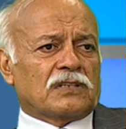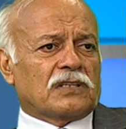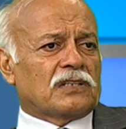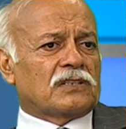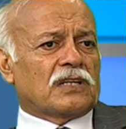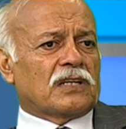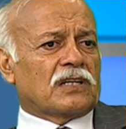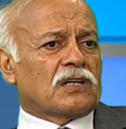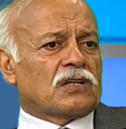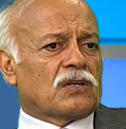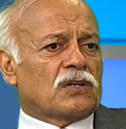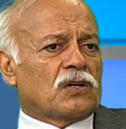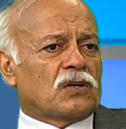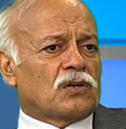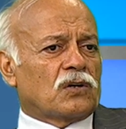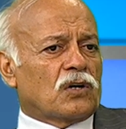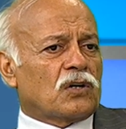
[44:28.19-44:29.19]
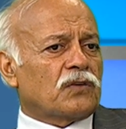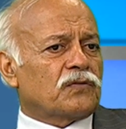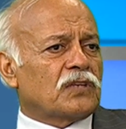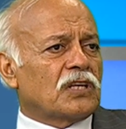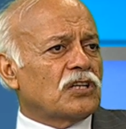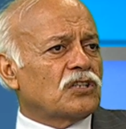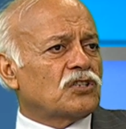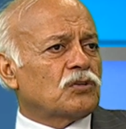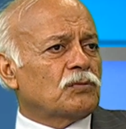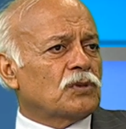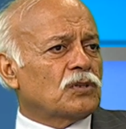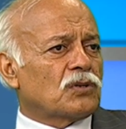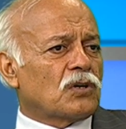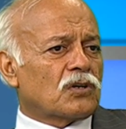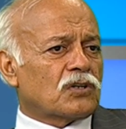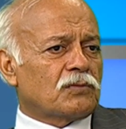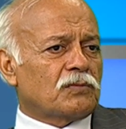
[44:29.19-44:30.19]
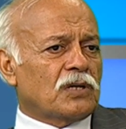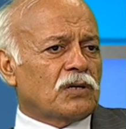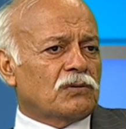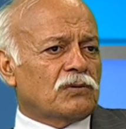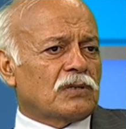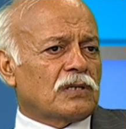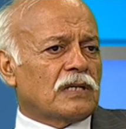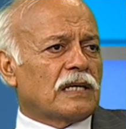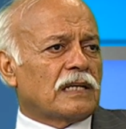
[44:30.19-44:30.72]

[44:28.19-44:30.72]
there are a lot of things to be talked about